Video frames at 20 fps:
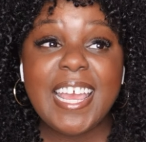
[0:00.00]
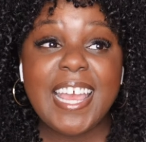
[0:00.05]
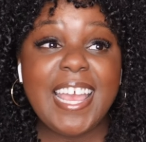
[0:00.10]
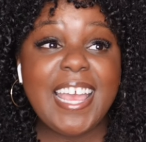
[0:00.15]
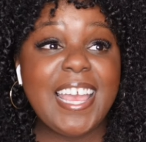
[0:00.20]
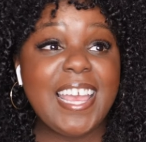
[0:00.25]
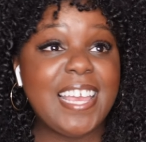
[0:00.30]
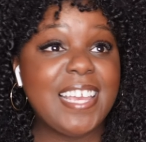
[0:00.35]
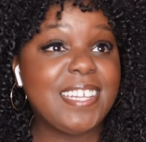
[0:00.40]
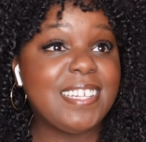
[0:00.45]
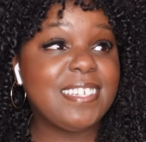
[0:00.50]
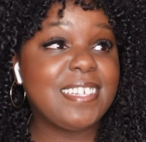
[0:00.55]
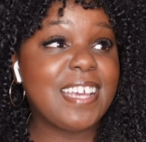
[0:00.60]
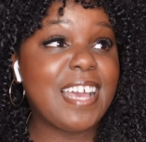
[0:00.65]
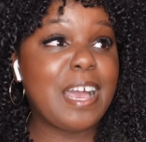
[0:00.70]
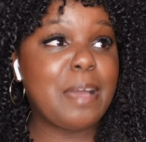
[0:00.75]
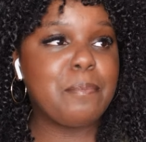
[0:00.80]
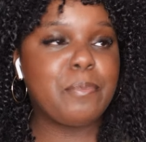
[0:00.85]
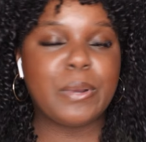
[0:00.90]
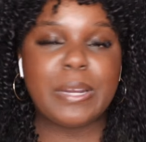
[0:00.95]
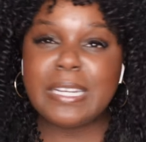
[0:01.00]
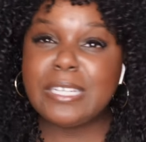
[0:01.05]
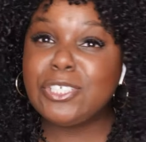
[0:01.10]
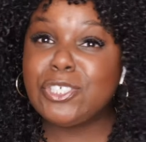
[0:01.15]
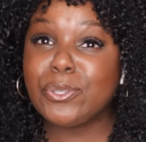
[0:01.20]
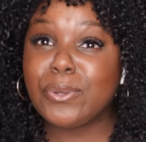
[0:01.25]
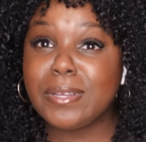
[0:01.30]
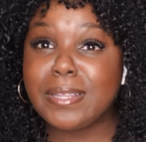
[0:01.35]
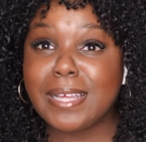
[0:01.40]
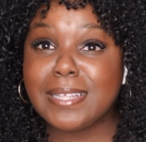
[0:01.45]
And I'm pretty
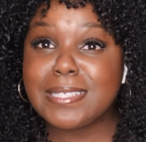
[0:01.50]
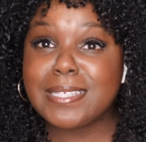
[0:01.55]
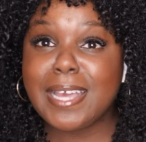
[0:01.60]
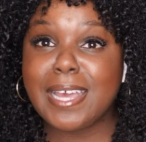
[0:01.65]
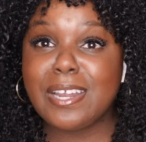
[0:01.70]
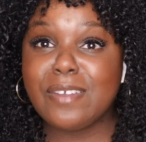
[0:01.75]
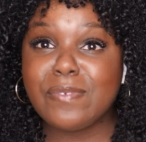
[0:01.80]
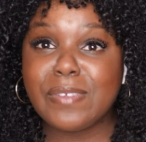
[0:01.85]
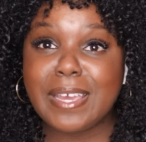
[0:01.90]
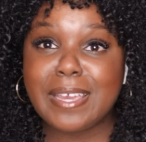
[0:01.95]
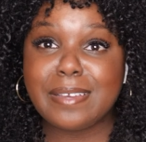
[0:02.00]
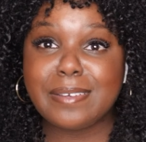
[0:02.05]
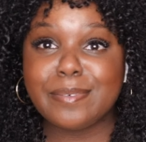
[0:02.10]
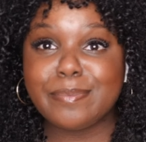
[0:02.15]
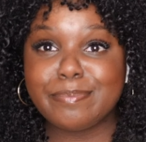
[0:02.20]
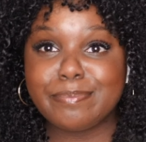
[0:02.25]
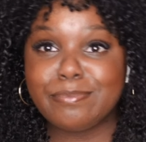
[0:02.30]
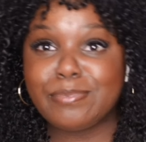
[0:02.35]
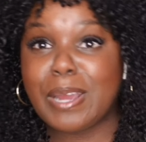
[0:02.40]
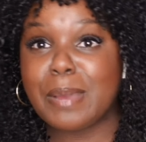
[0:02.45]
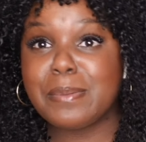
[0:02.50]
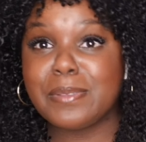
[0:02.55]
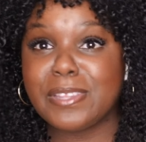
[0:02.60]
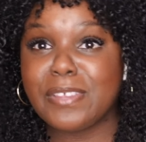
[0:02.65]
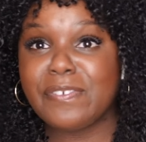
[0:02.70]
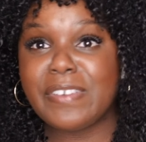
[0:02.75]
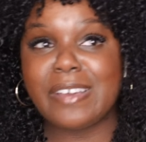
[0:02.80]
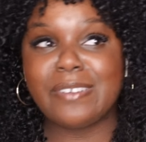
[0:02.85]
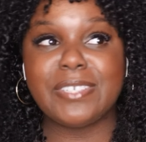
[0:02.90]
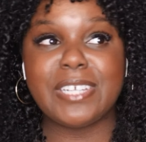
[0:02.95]
sure that's kind of like probably
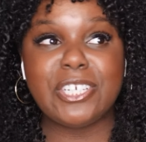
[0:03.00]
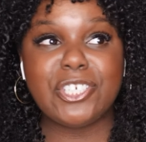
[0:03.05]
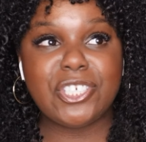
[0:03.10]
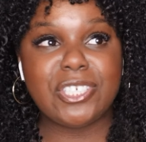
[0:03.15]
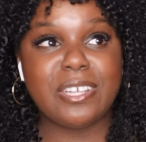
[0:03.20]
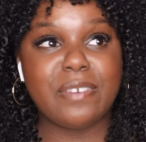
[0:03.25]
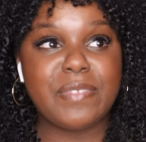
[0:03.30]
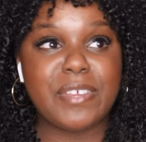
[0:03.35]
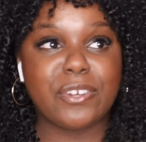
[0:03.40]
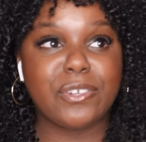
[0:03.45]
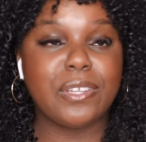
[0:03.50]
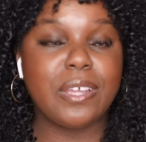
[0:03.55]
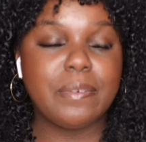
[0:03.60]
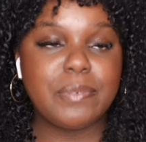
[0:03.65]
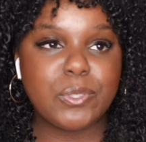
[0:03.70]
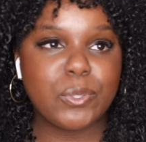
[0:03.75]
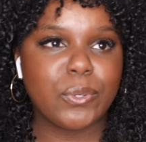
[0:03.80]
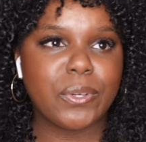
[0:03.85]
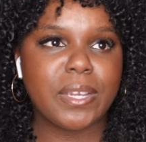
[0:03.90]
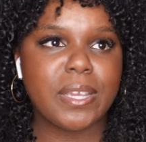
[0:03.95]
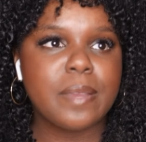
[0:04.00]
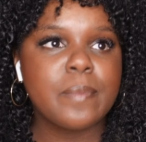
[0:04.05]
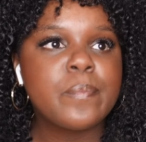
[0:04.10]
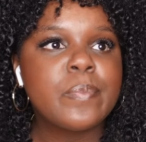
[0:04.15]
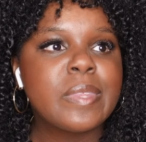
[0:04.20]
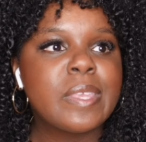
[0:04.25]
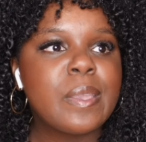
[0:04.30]
the foundation of their love story.